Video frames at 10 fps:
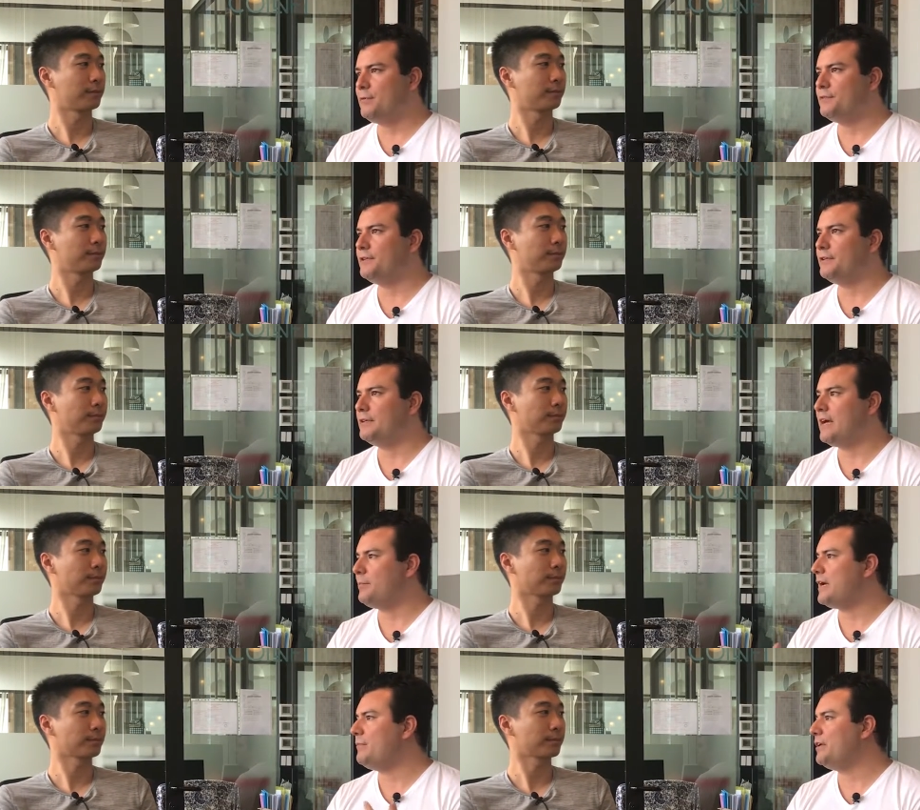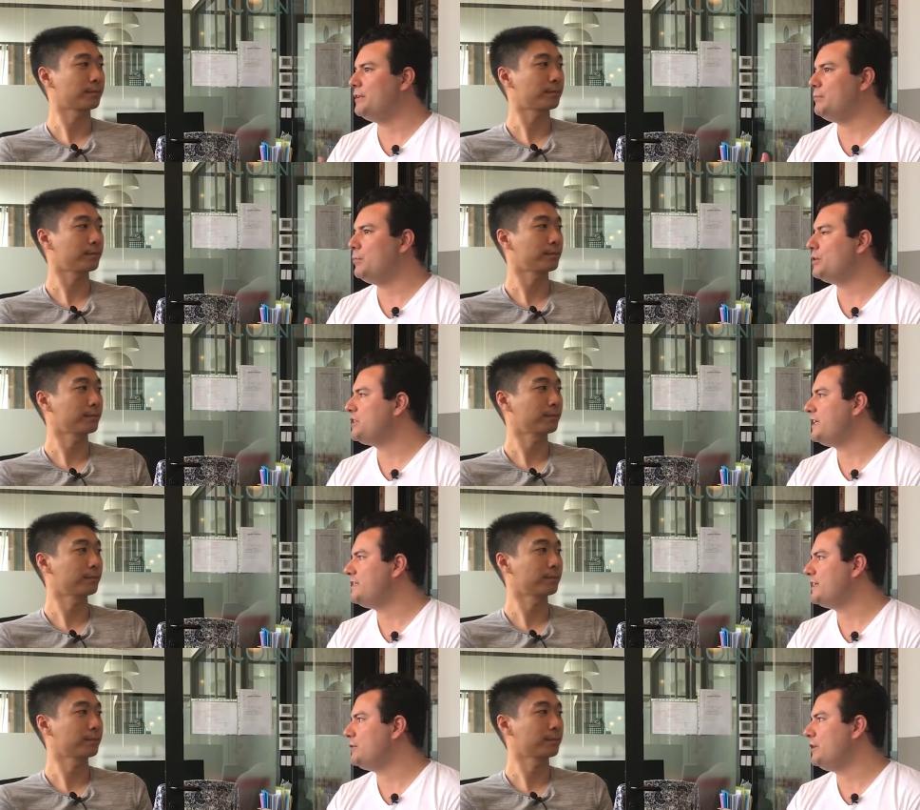Speaker 1: of the upcoming
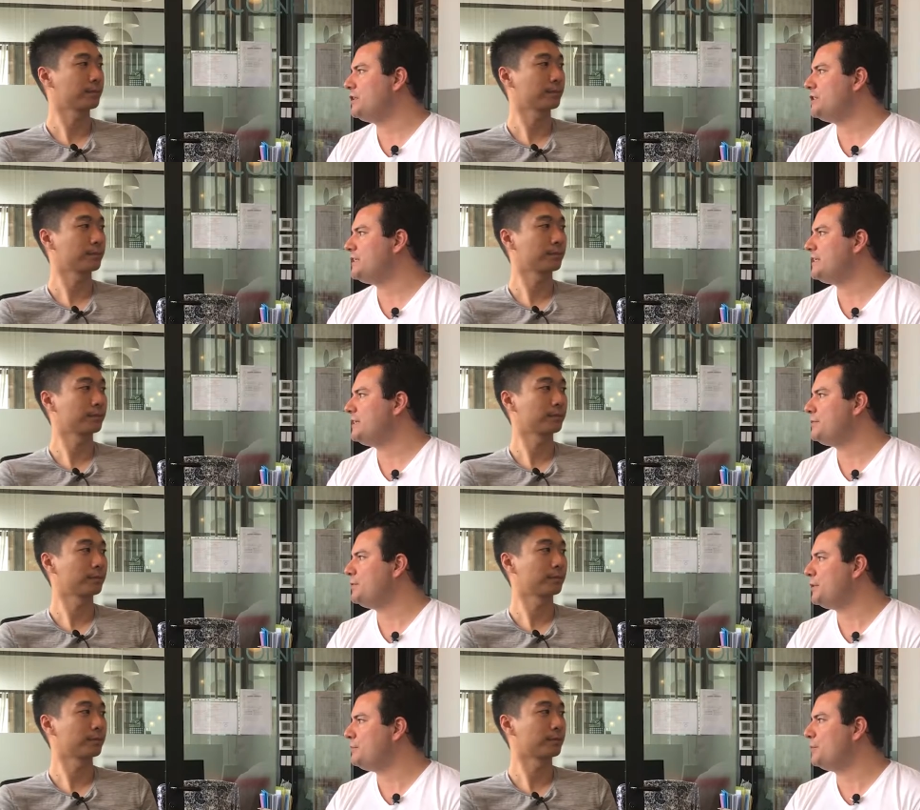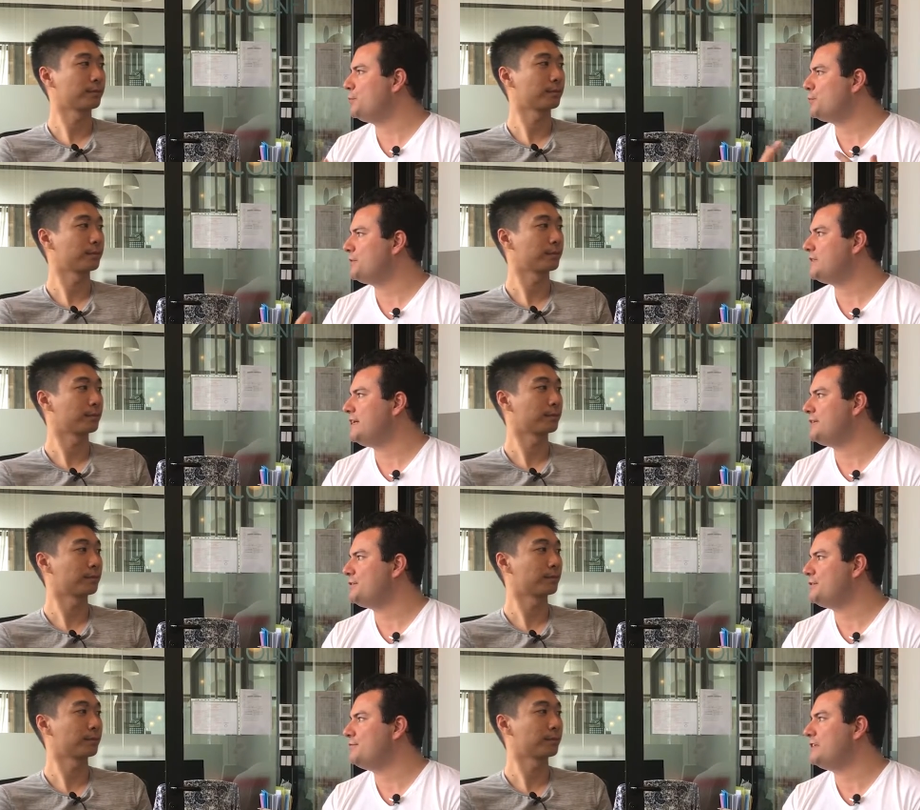blockchain technologies that you know people should start
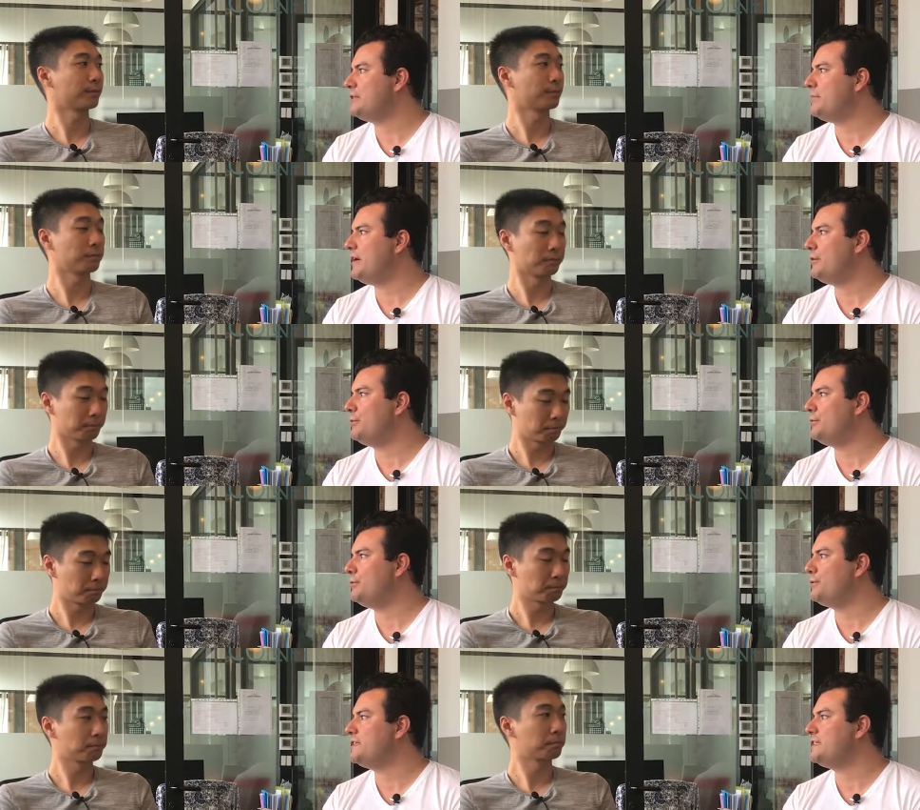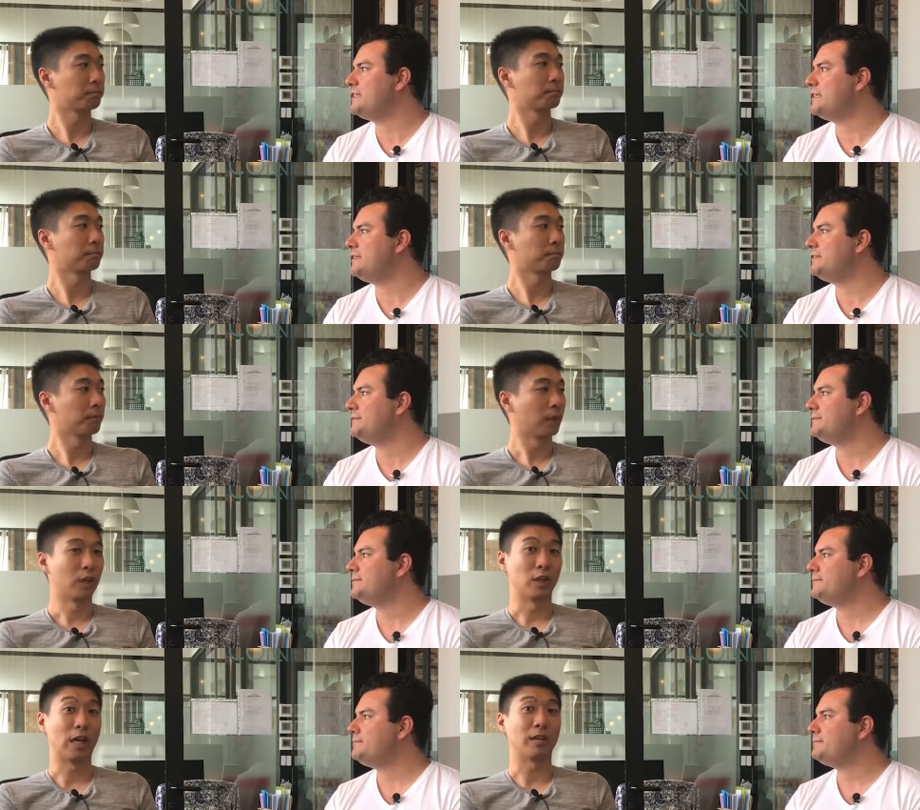to read about or, or consider?
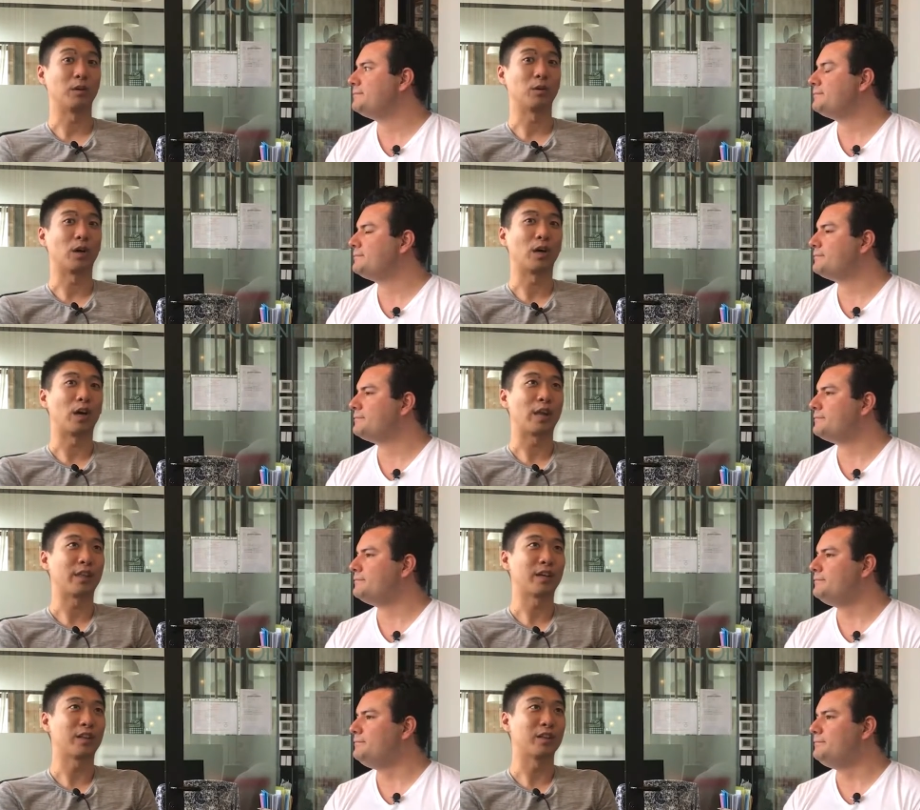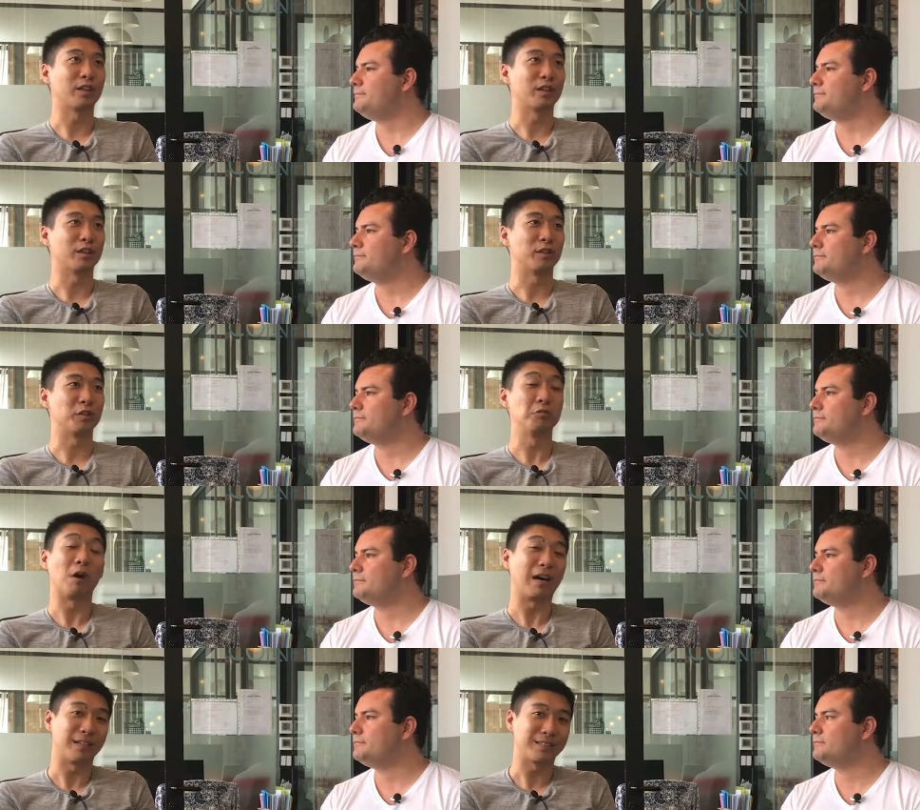
Speaker 2: Yeah, no, uh, I think the, the
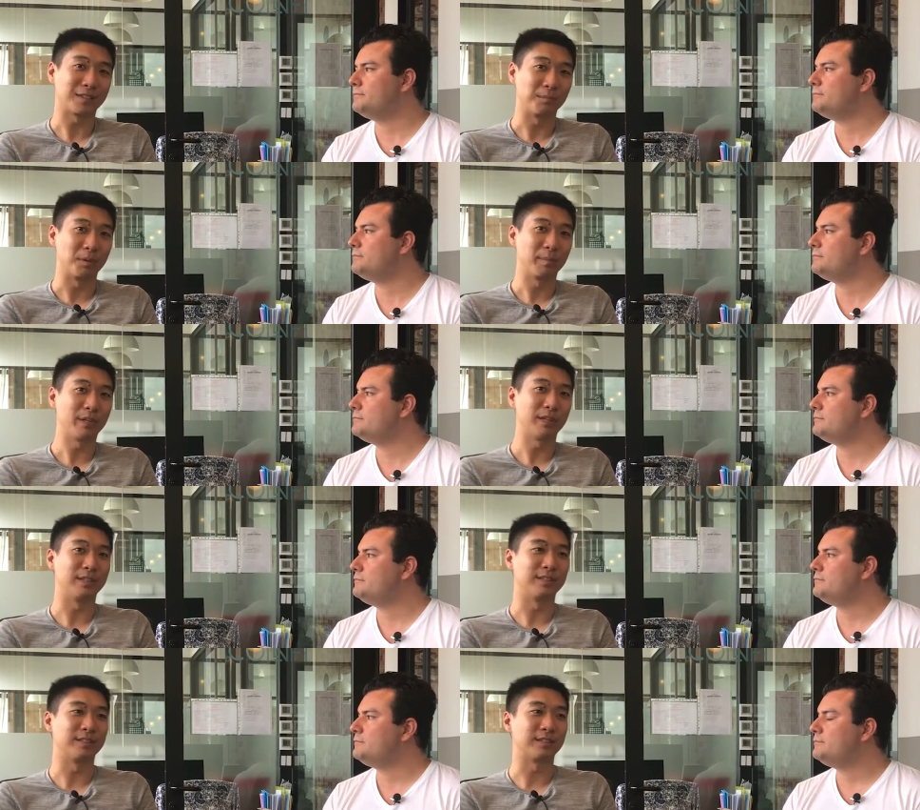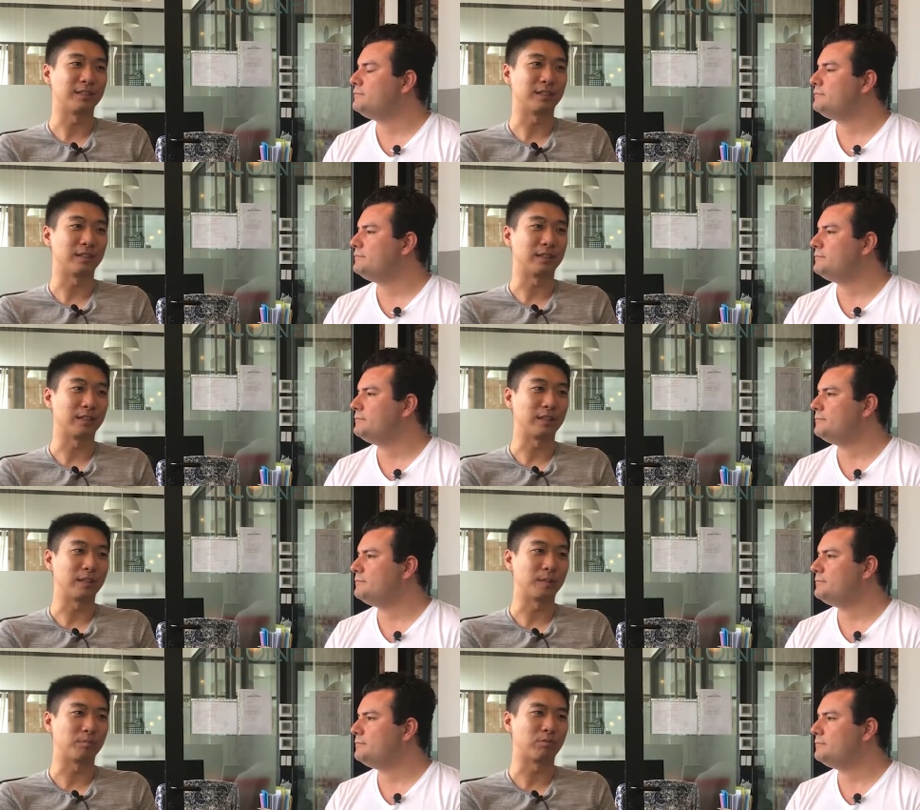new hotness at the moment is
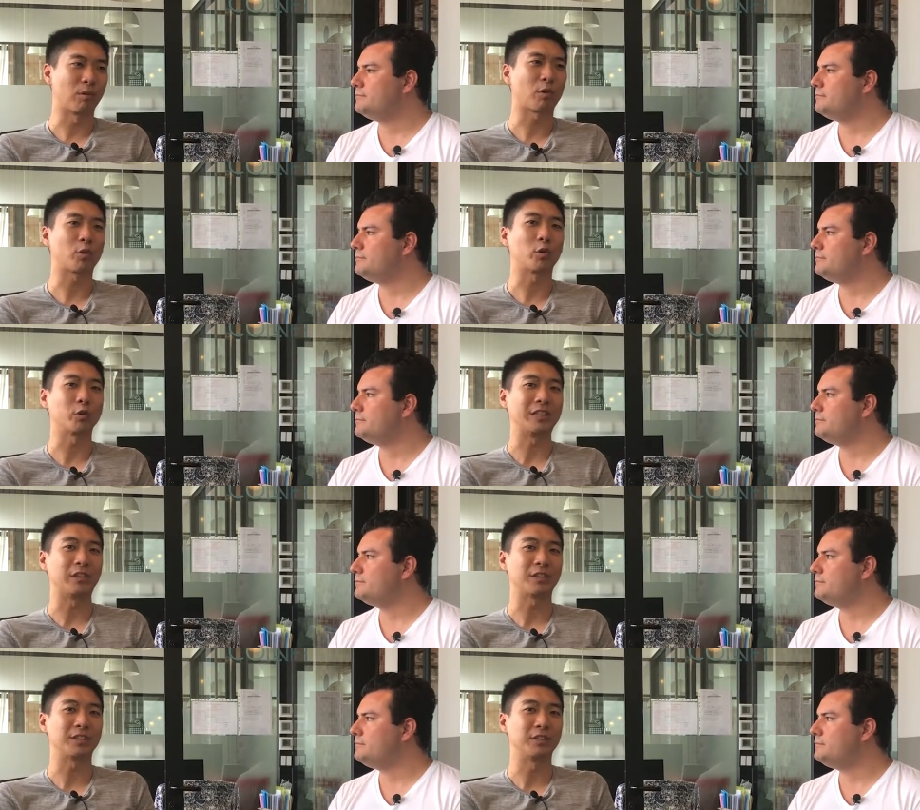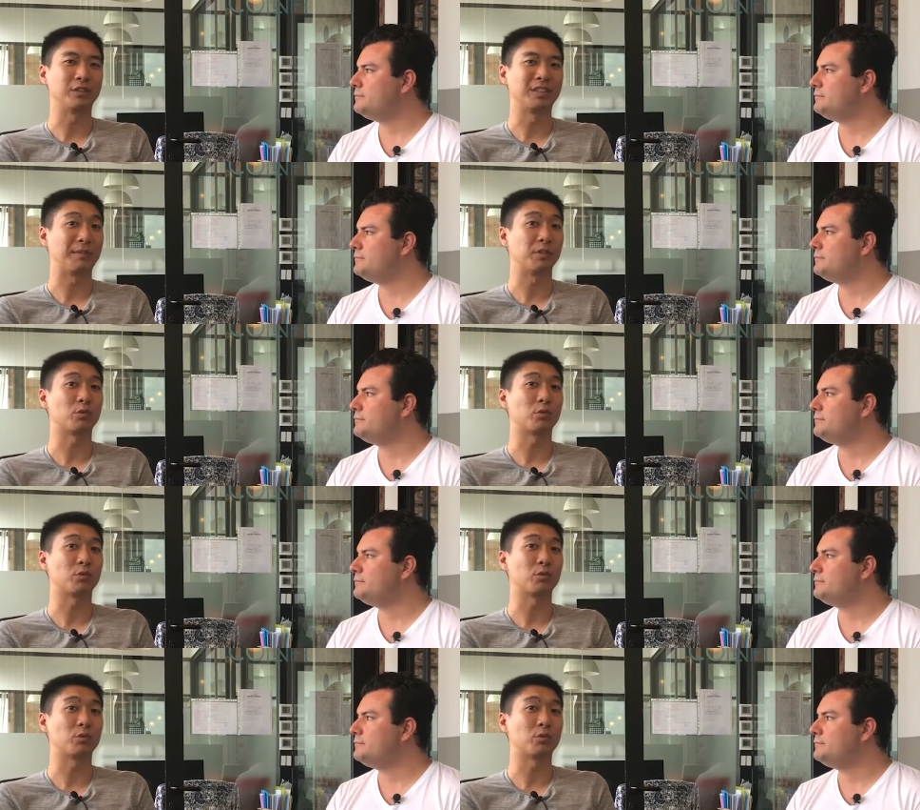uh, a protocol called E R C seven